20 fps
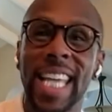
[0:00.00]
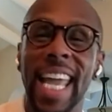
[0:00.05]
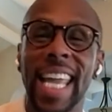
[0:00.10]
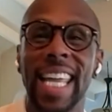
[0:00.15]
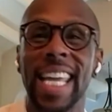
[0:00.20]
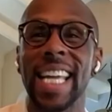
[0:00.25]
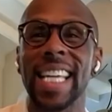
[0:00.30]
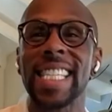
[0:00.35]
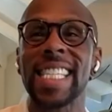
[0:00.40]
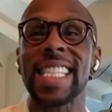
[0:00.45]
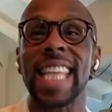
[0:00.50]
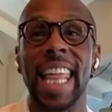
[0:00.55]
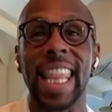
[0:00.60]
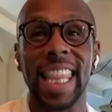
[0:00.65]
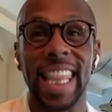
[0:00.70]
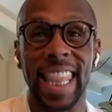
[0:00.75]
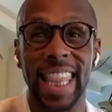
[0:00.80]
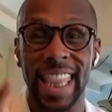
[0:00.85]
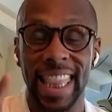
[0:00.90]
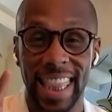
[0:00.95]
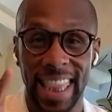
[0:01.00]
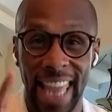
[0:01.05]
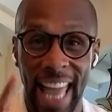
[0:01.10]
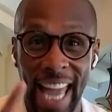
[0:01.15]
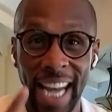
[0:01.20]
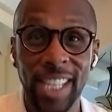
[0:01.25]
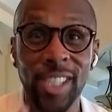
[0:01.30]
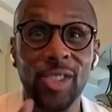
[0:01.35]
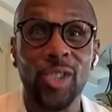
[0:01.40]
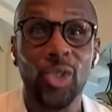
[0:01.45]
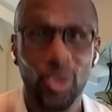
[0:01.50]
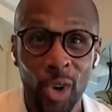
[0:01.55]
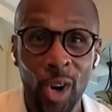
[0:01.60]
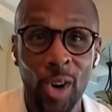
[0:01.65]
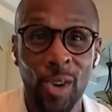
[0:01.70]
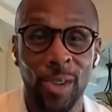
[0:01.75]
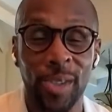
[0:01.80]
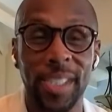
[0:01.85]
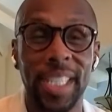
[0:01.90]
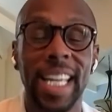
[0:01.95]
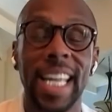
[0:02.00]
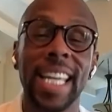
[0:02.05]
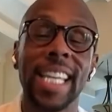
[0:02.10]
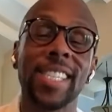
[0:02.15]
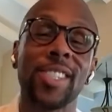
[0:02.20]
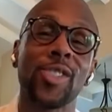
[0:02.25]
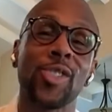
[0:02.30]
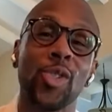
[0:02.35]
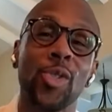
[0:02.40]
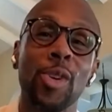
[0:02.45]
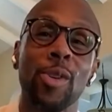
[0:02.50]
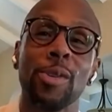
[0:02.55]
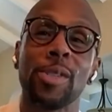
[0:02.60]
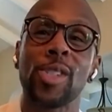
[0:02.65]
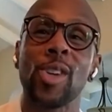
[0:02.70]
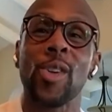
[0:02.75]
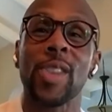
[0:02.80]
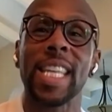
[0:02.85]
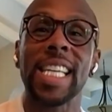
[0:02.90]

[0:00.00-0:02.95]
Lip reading: take is that is true. It is true. So